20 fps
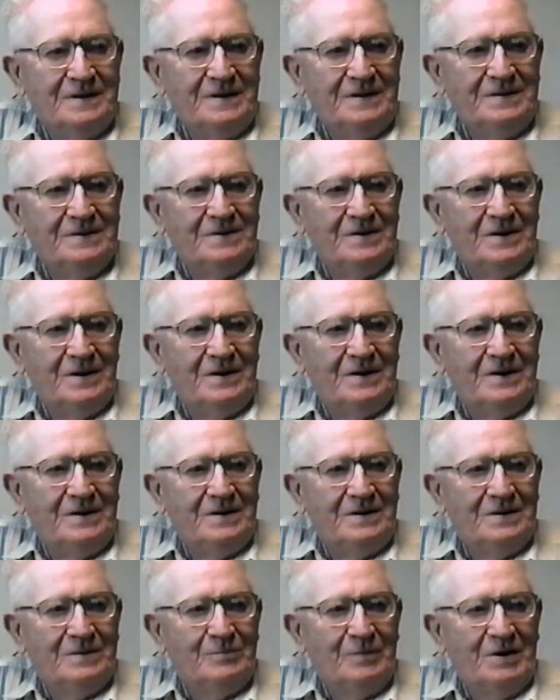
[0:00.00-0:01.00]
and
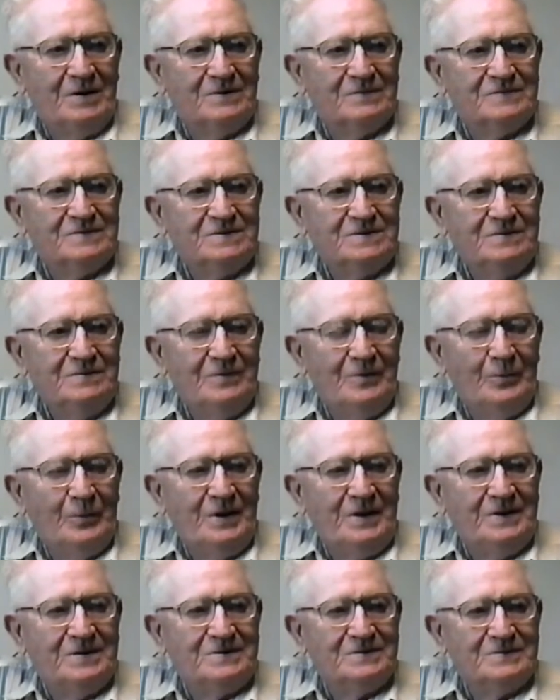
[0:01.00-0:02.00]
I, Melvin
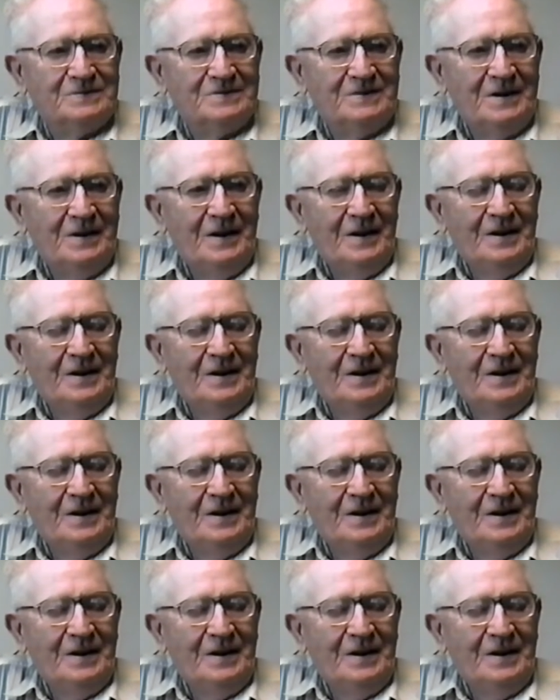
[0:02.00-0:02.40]
Wiener,